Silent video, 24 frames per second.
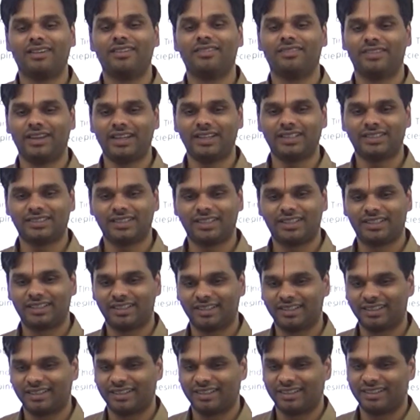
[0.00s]
Where is it?
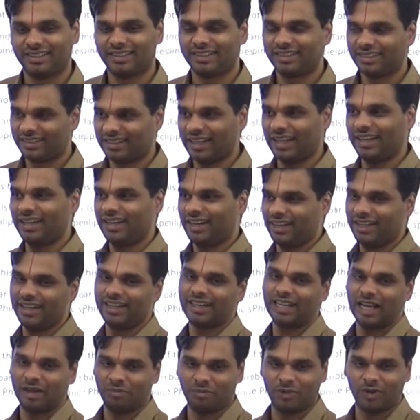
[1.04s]
Thailand
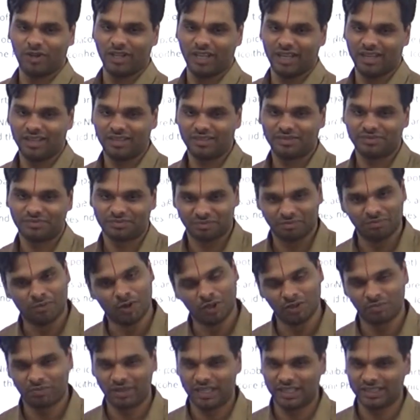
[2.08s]
and Cambodia.
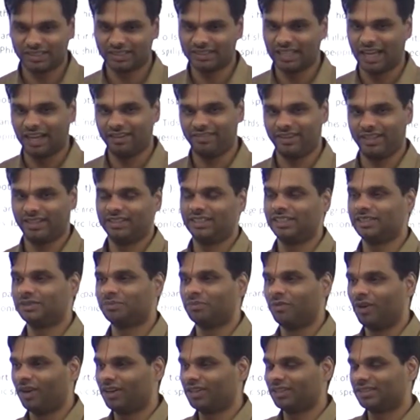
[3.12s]
Both places have it. These
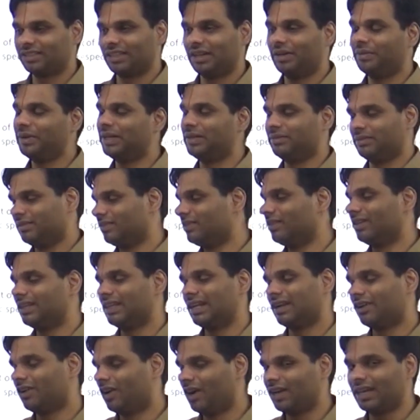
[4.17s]
monks, I mean, they
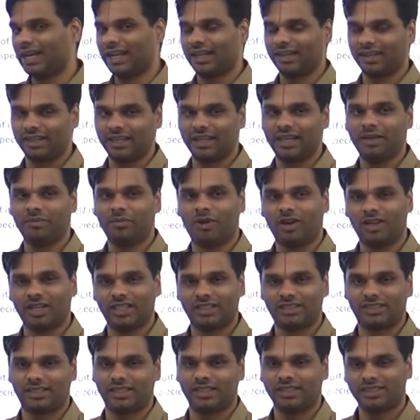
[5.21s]
are not really
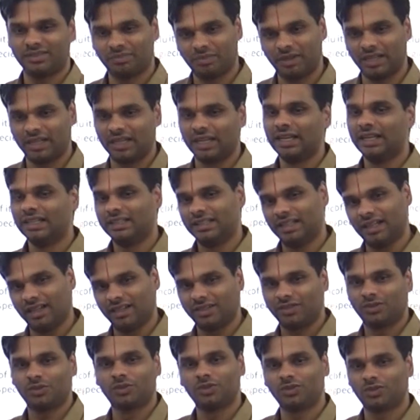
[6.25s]
monasteries, but they
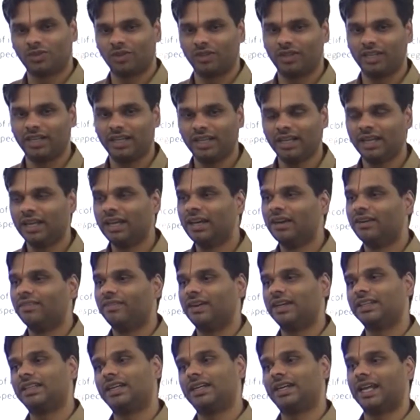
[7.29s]
are zoos only,
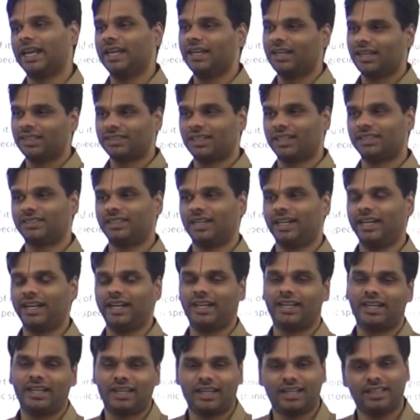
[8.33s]
where the tigers are
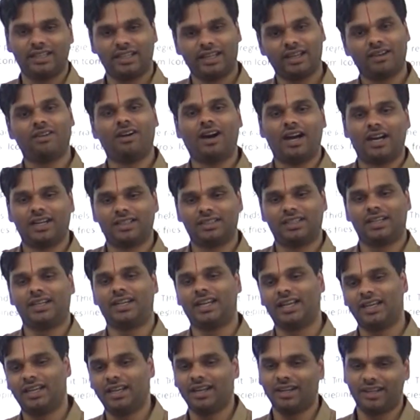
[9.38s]
sedated and they go hug the
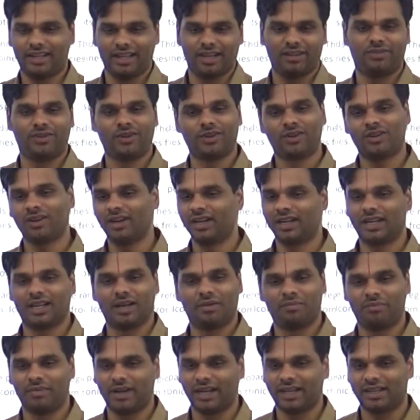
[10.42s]
tiger, take photo and
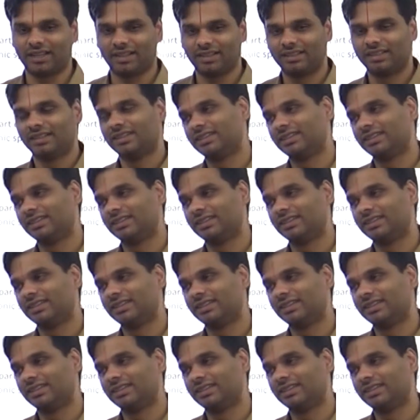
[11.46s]
come back.